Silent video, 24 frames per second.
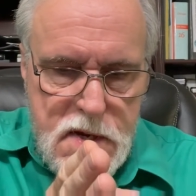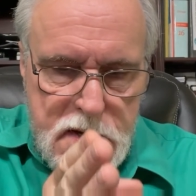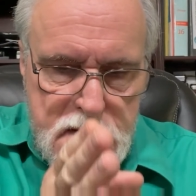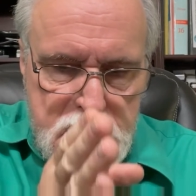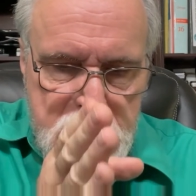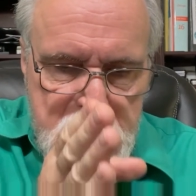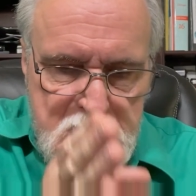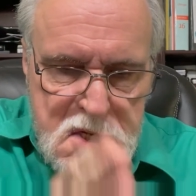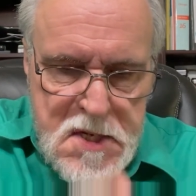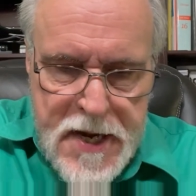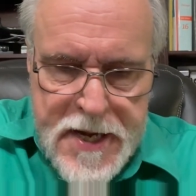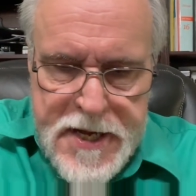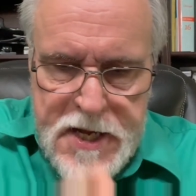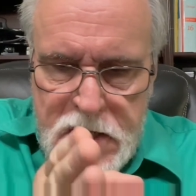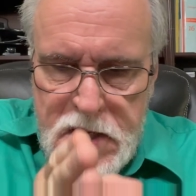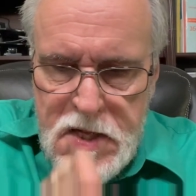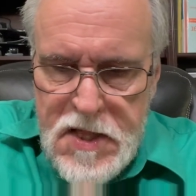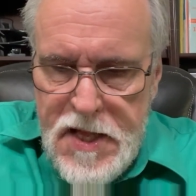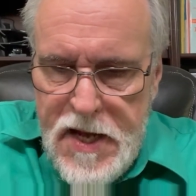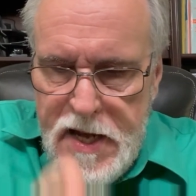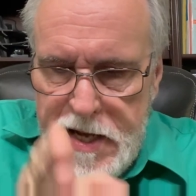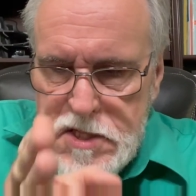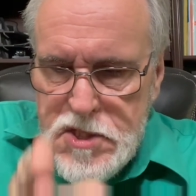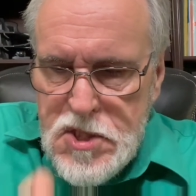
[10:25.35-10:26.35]

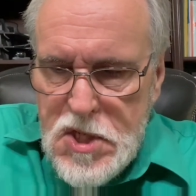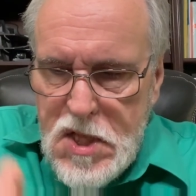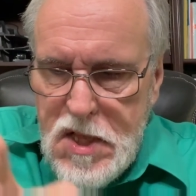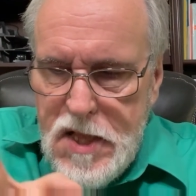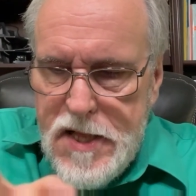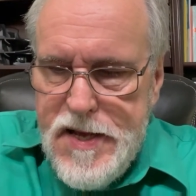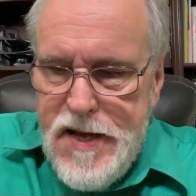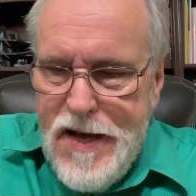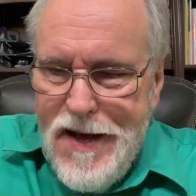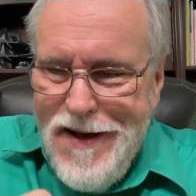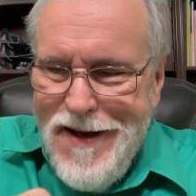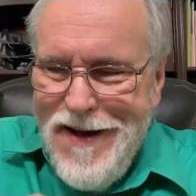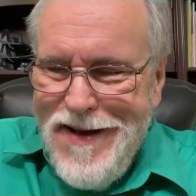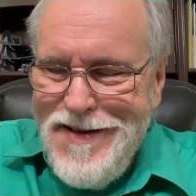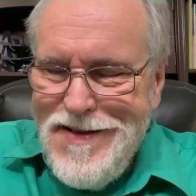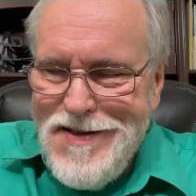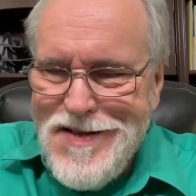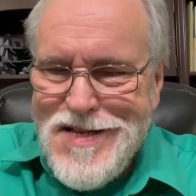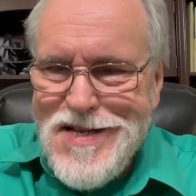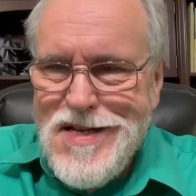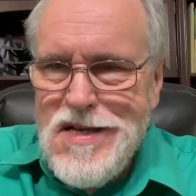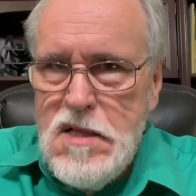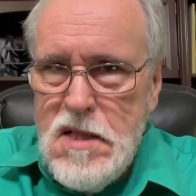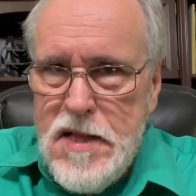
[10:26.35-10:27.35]
psychologically
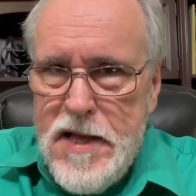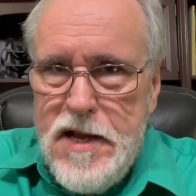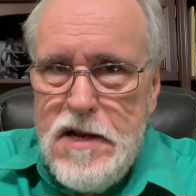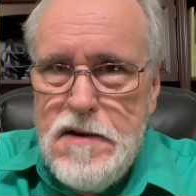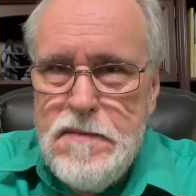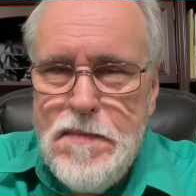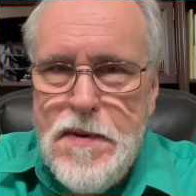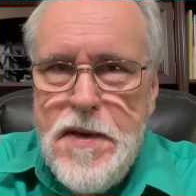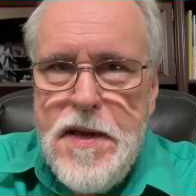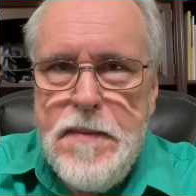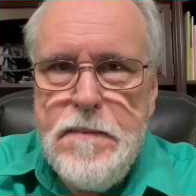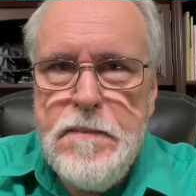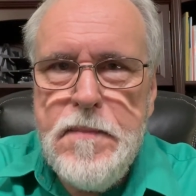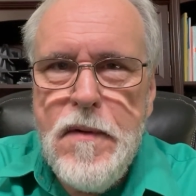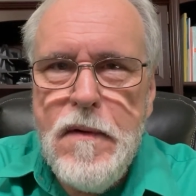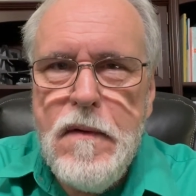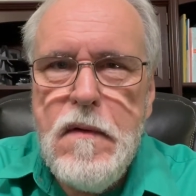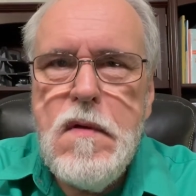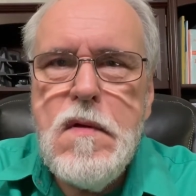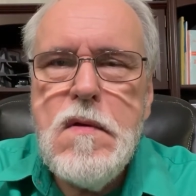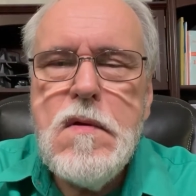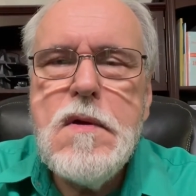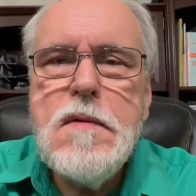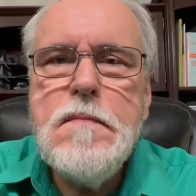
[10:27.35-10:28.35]
isolate
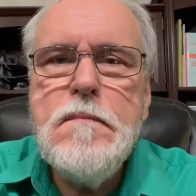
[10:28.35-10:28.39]
people